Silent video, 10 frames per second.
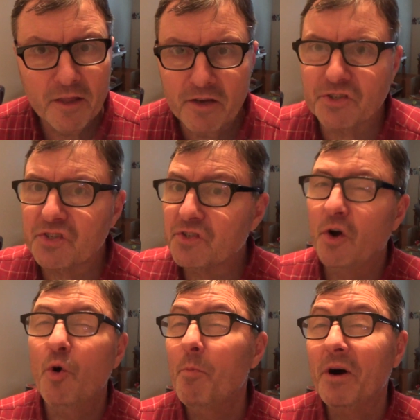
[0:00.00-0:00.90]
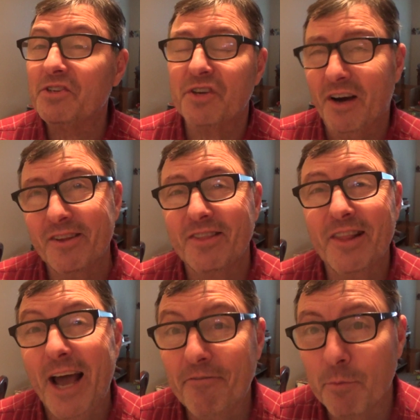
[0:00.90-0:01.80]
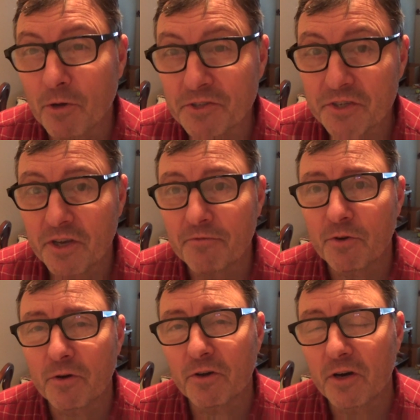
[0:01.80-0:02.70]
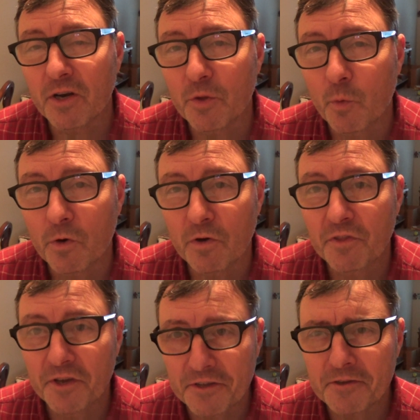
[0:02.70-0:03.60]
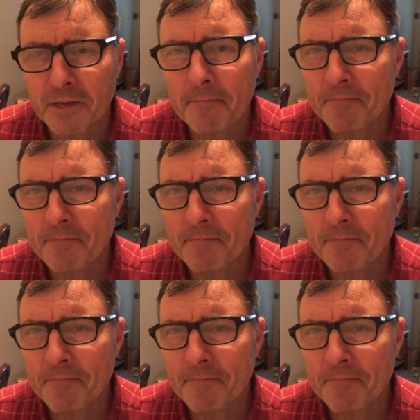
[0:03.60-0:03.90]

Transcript: There's so much unlaughable stuff going on in the world that